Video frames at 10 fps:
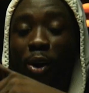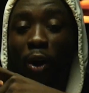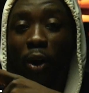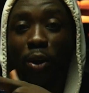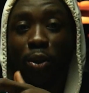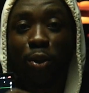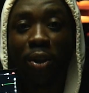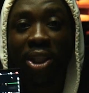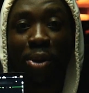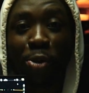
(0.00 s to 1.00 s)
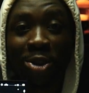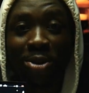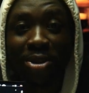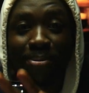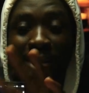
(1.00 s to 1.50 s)
or do you think we should
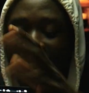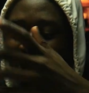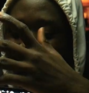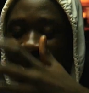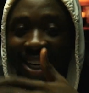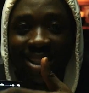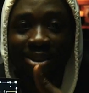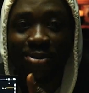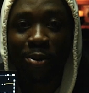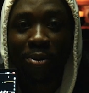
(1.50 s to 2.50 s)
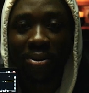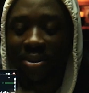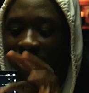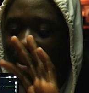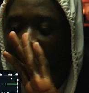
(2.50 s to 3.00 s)
do some magic and get it full
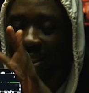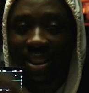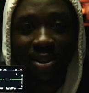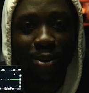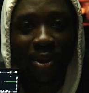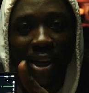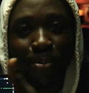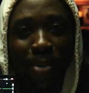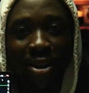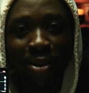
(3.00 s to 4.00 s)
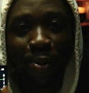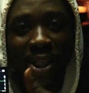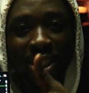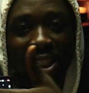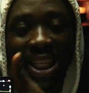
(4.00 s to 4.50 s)
just so that the battery will
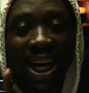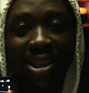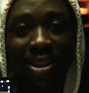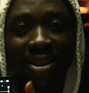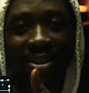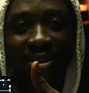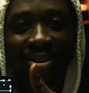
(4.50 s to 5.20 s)
just charge?